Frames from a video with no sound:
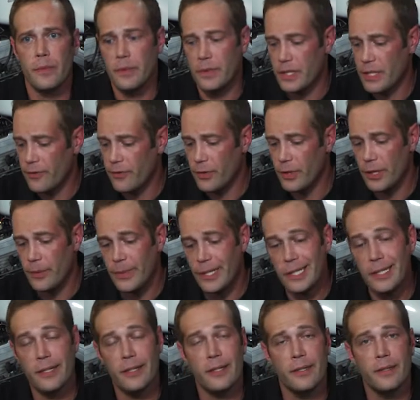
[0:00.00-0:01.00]
differently. We
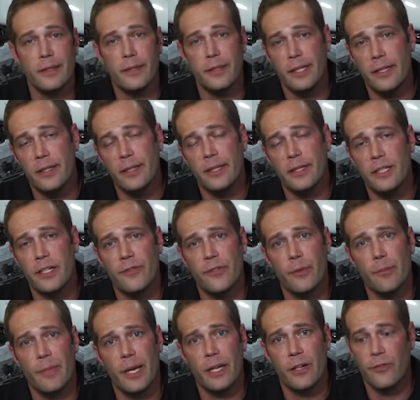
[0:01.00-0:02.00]
needed a
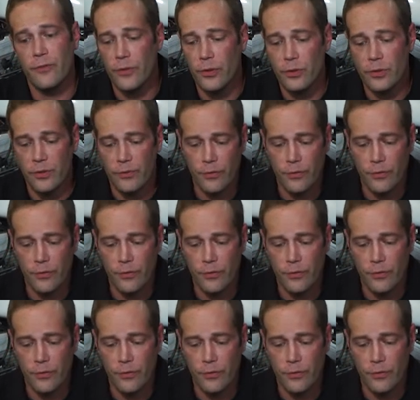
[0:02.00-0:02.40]
different manifold.